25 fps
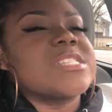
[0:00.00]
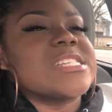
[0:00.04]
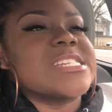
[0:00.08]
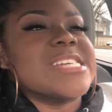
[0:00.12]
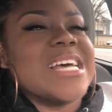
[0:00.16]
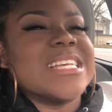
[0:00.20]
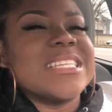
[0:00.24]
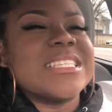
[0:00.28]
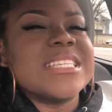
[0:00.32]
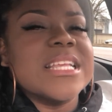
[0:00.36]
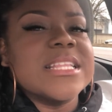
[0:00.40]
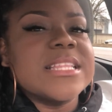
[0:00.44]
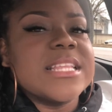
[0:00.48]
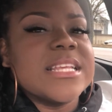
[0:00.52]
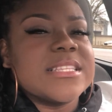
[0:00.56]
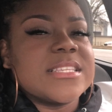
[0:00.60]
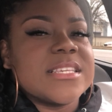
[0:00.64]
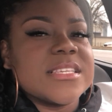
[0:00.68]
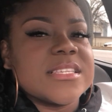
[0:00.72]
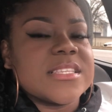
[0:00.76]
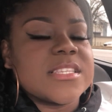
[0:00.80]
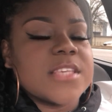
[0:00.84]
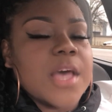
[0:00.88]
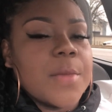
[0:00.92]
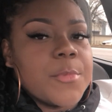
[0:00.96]
And I sent it
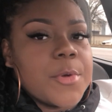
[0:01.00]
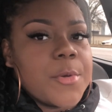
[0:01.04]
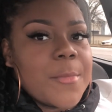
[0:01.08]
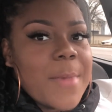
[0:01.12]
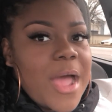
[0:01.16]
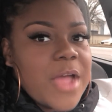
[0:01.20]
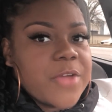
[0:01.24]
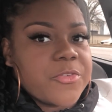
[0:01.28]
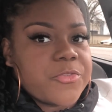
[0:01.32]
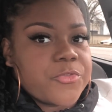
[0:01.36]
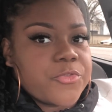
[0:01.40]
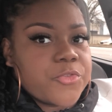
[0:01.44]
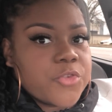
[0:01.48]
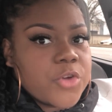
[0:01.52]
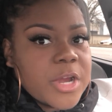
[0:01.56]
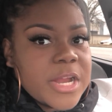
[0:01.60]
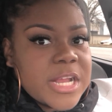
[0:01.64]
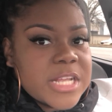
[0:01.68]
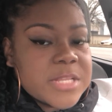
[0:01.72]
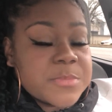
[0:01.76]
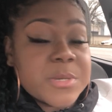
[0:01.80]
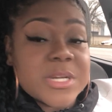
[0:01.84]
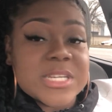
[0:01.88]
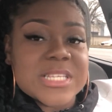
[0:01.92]
to some of my friends,